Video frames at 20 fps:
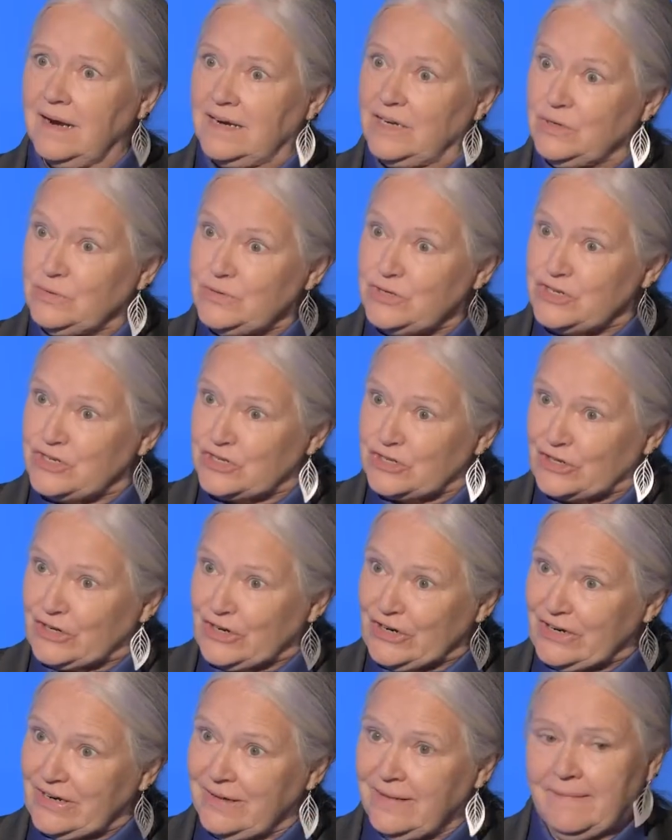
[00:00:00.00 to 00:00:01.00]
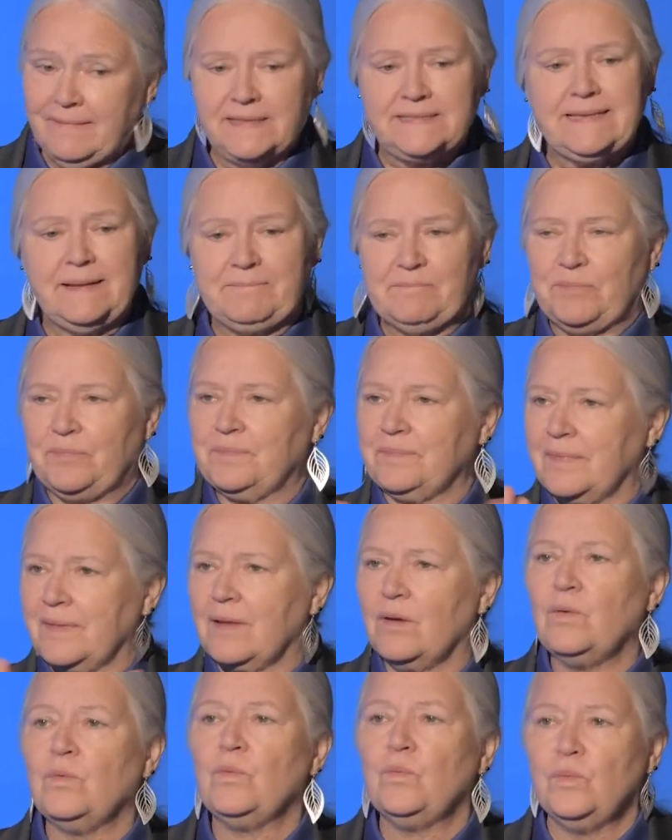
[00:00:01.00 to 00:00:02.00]
are you sure? I said,
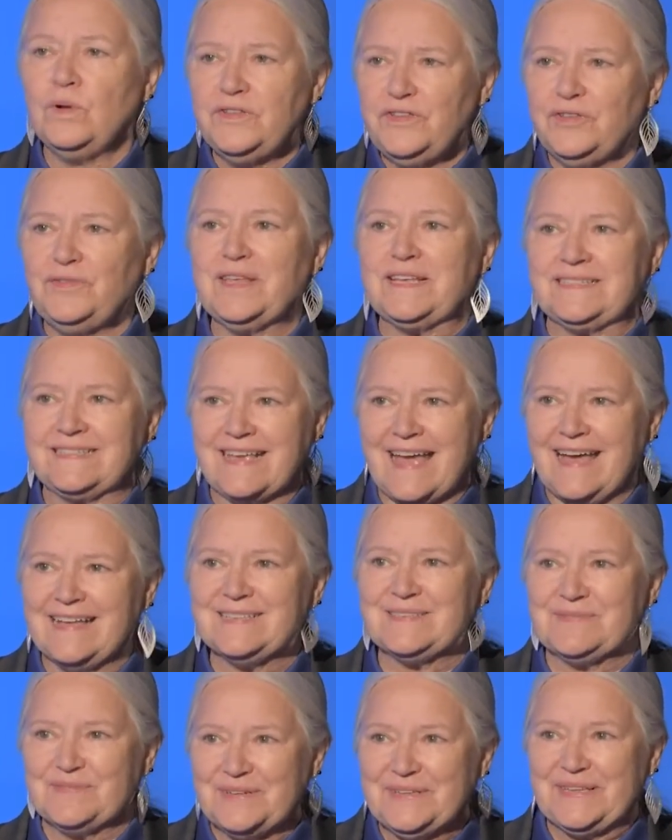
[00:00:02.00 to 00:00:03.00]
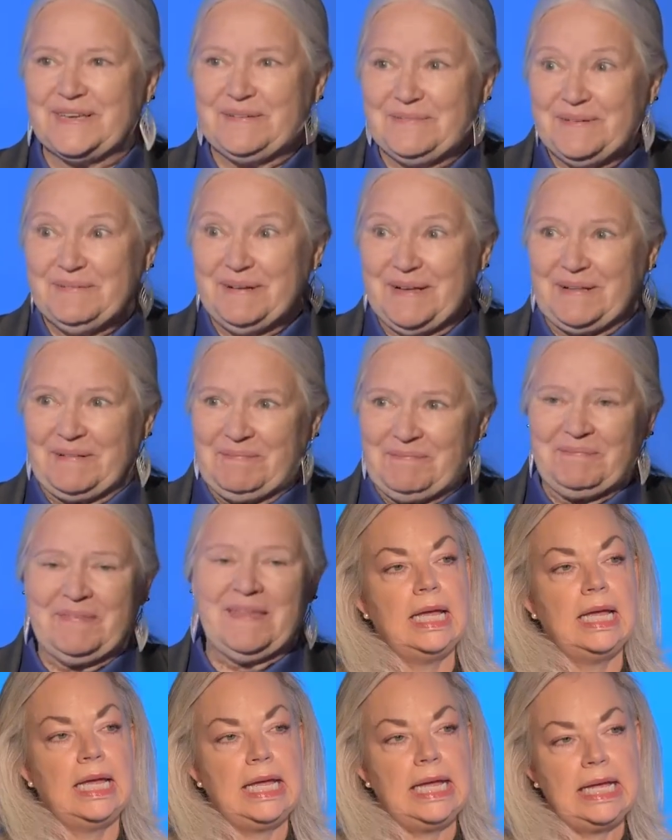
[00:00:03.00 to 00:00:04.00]
we'll do this, guys. Really, we will.
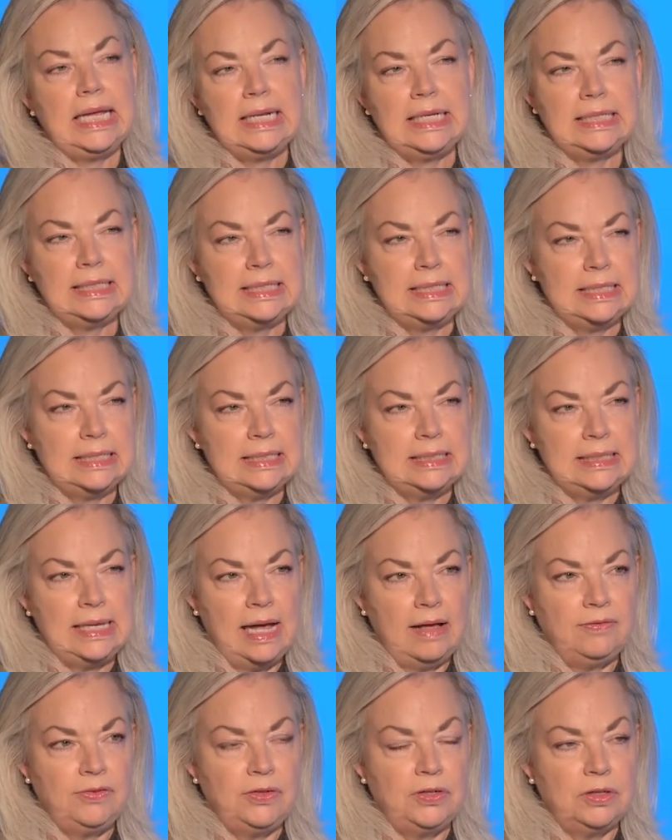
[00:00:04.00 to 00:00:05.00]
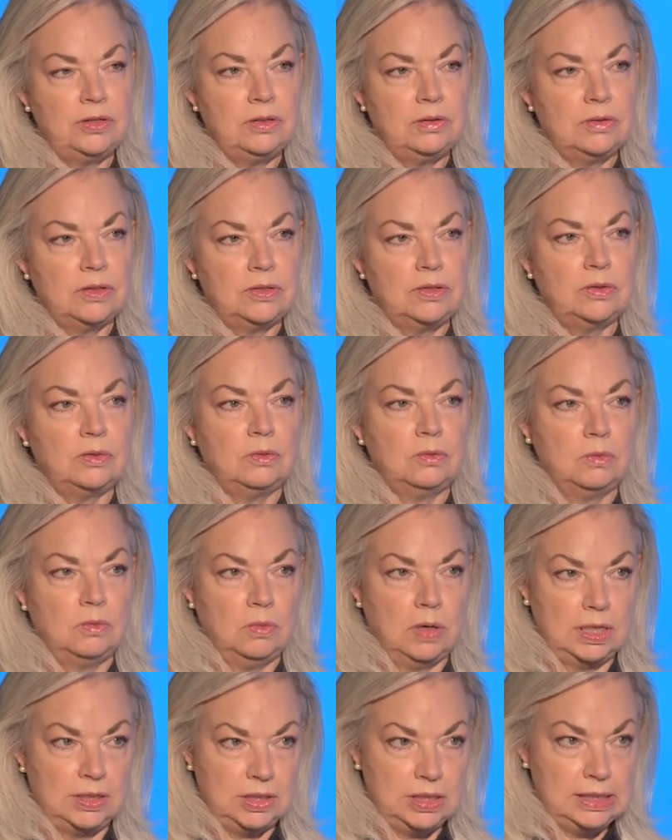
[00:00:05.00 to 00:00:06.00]
And is this after, so
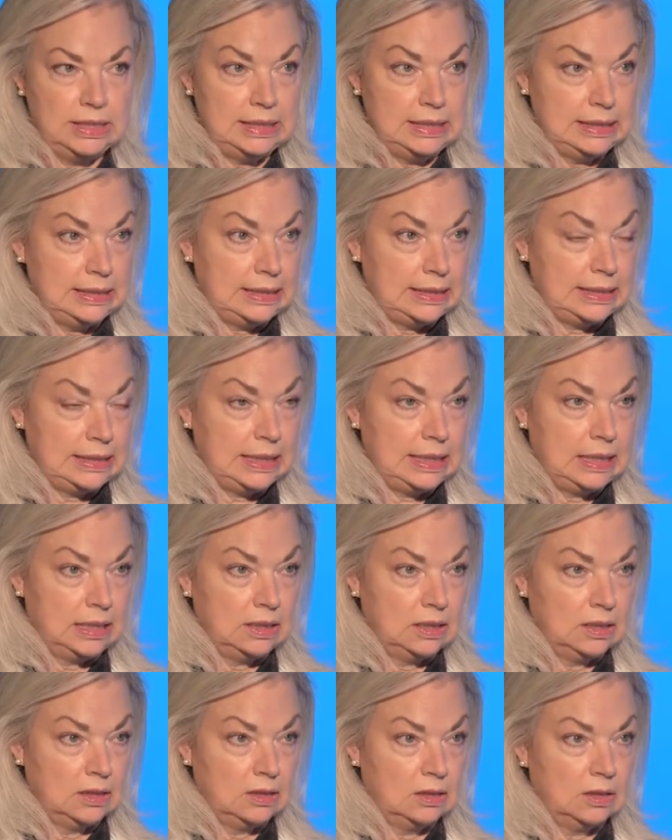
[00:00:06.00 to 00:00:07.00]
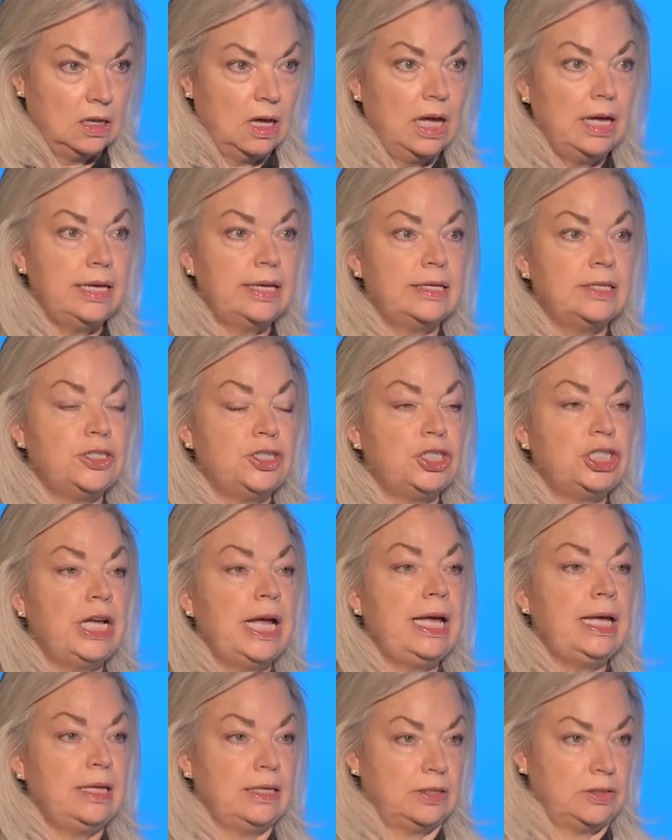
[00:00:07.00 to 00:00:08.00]
Washington state law had
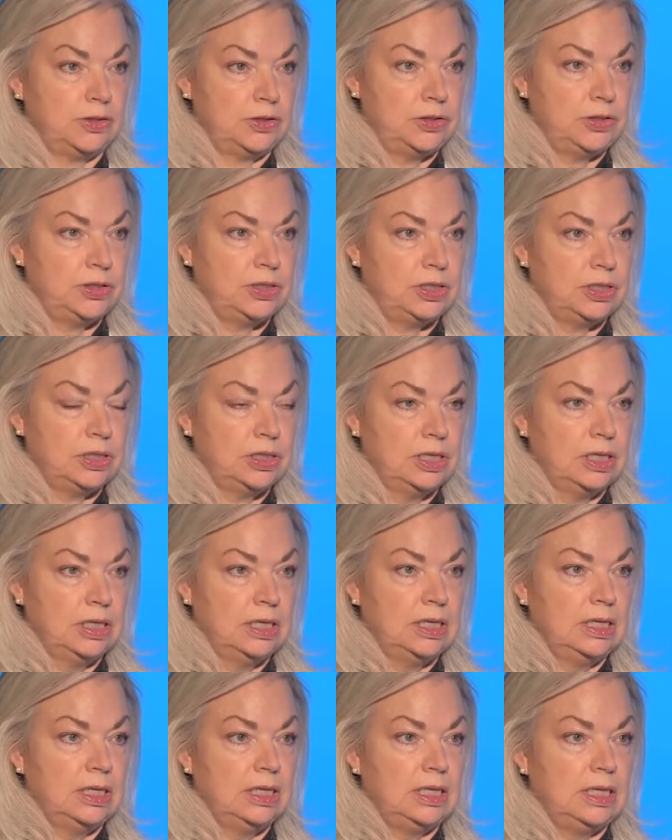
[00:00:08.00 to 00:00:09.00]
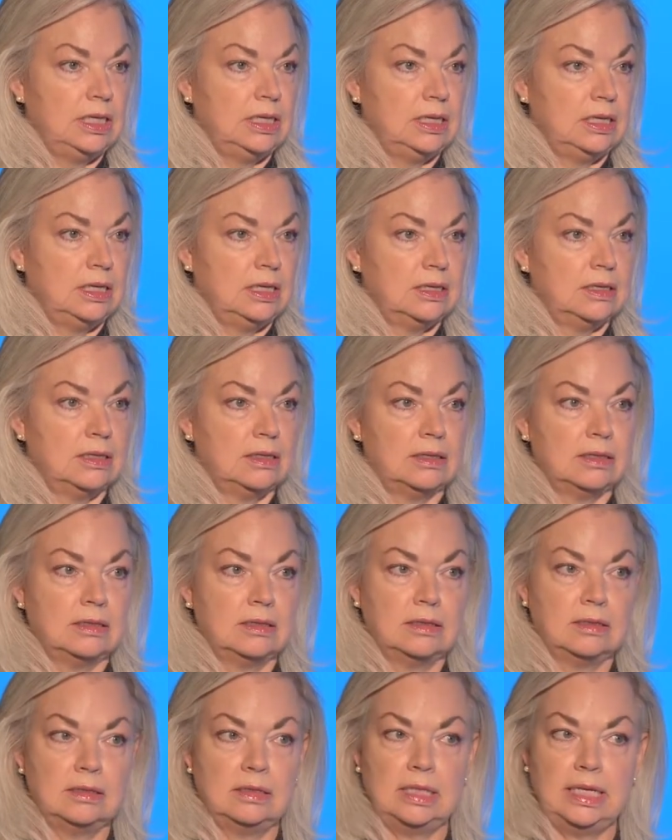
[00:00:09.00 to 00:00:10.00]
changed in
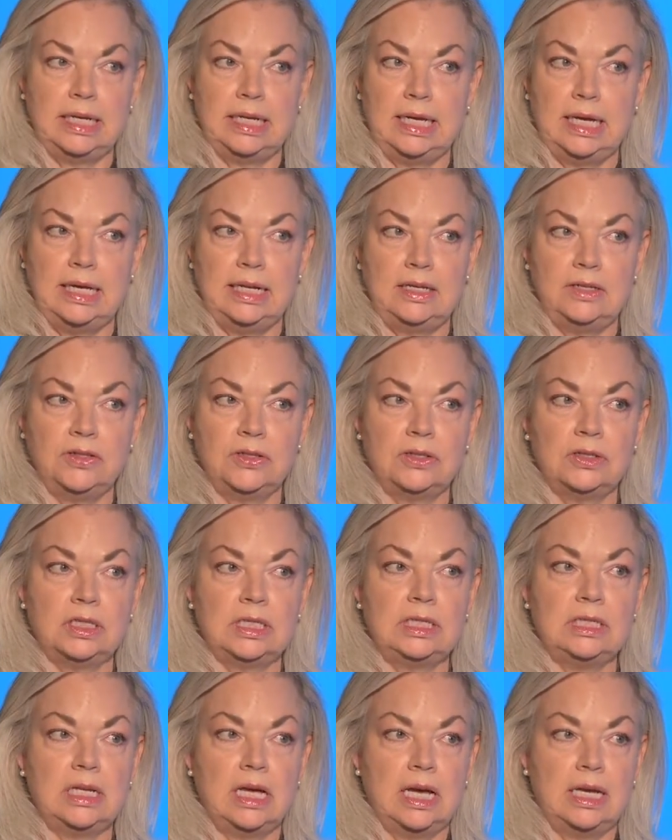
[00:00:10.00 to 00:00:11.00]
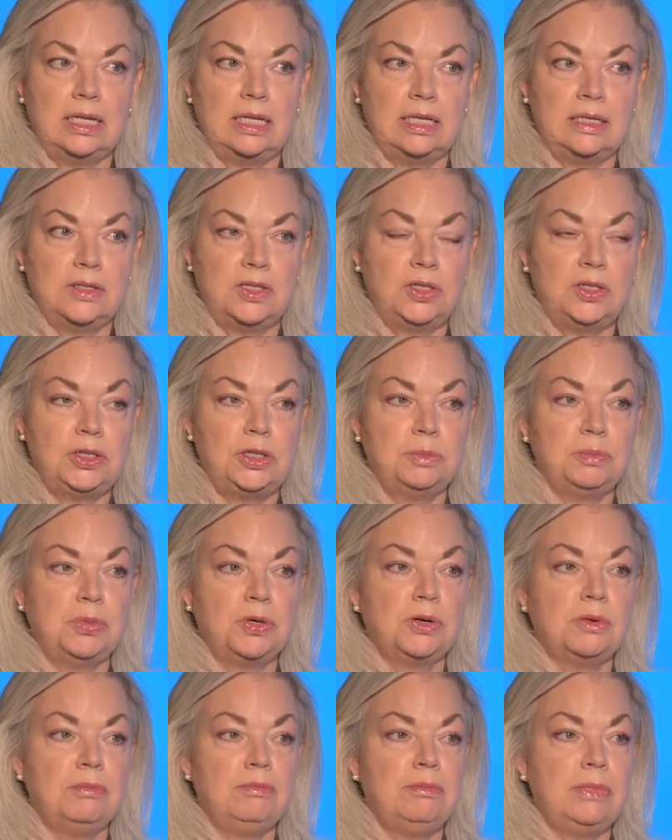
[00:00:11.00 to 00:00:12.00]
the late 80s, early 90s to
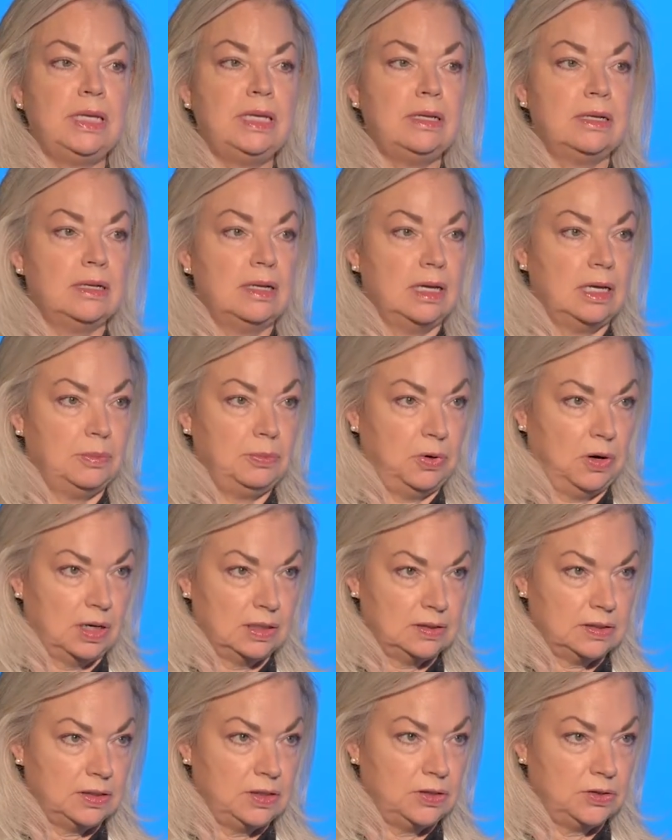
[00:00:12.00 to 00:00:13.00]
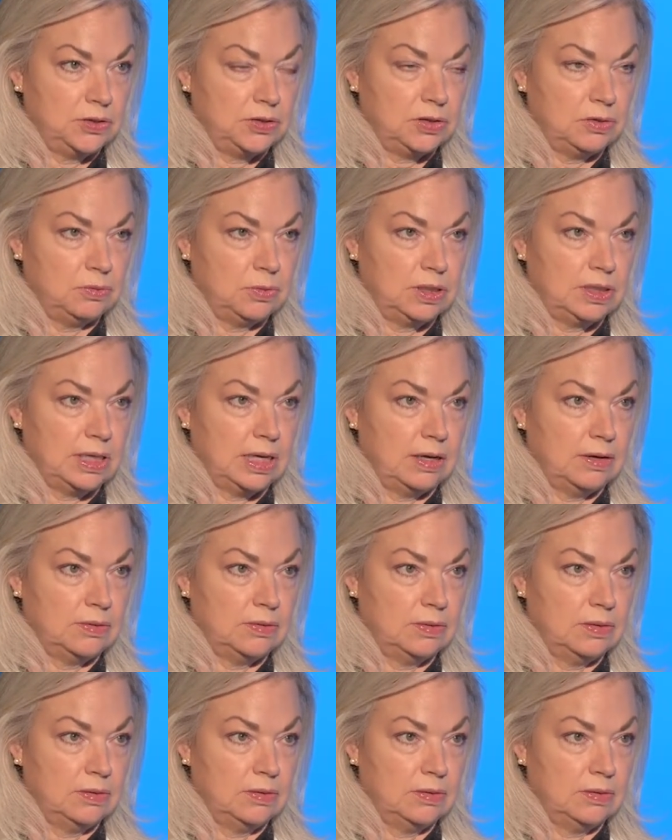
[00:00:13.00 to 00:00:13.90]
permit a prosecution without